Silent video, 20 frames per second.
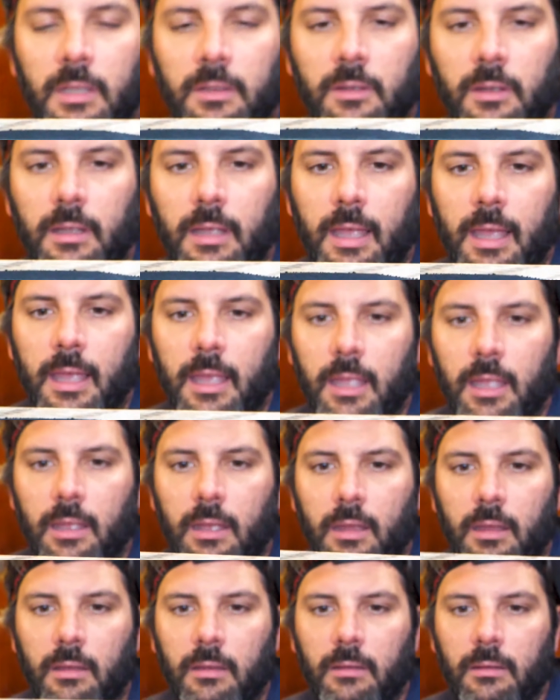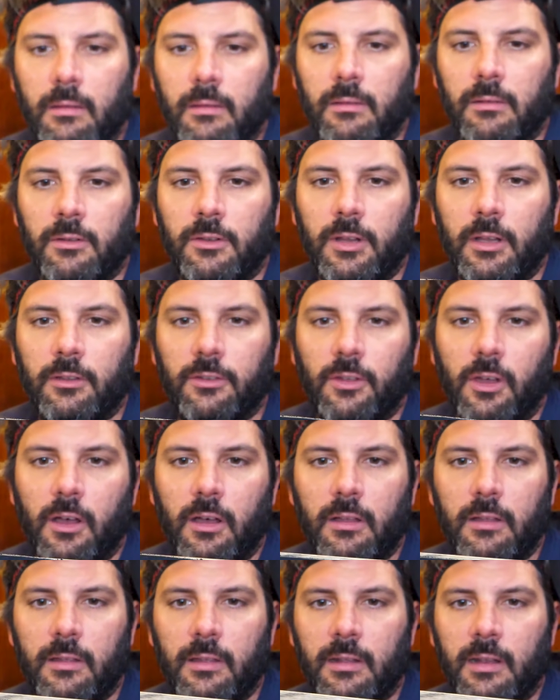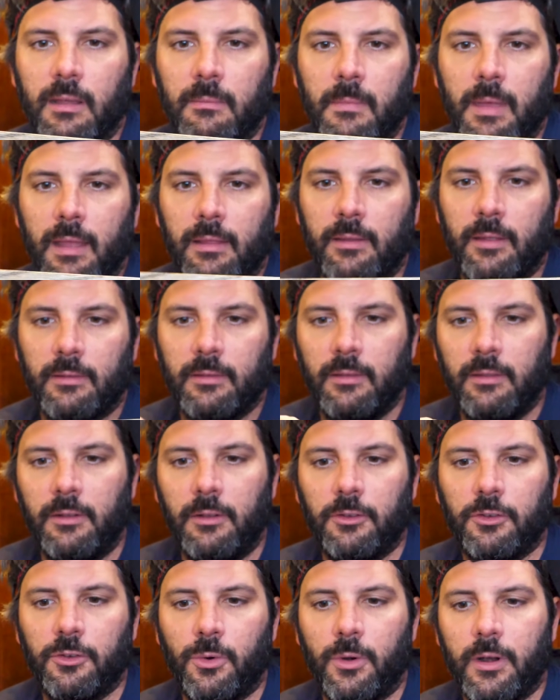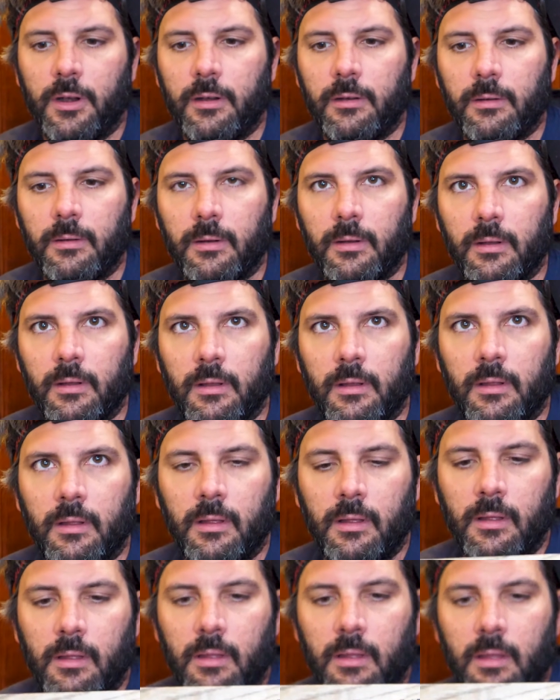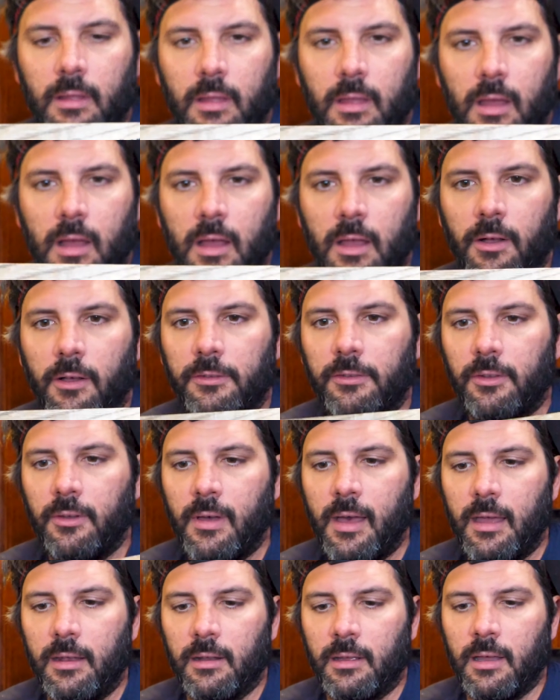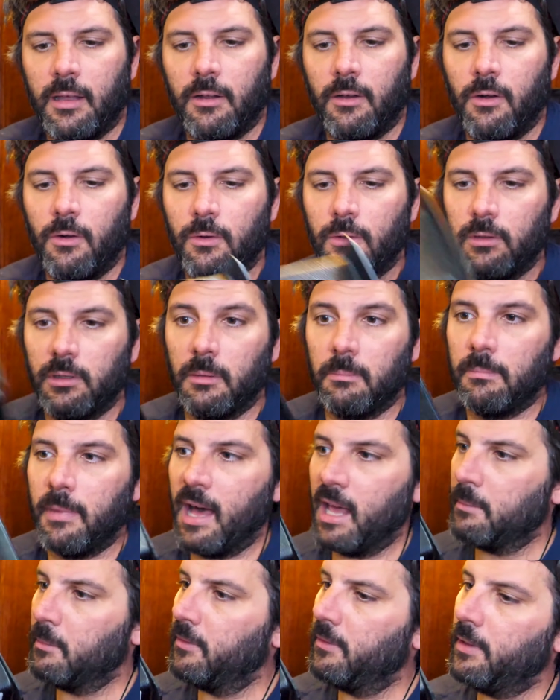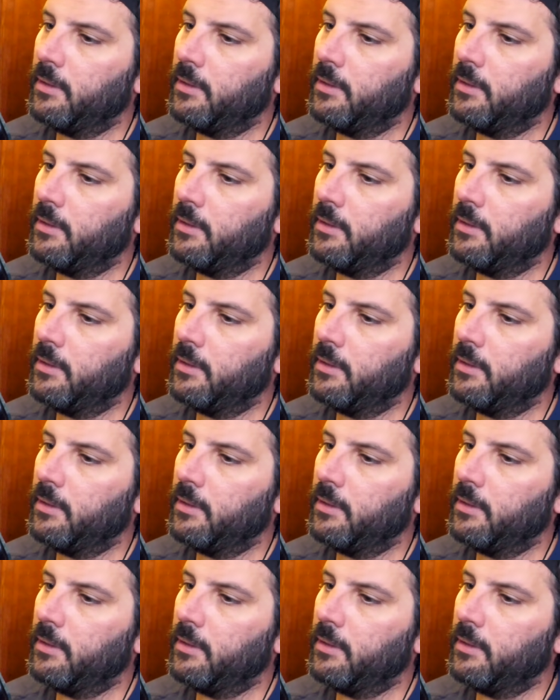I took a jigsaw and I made this a little shorter. I also had to cut a hole in the bottom of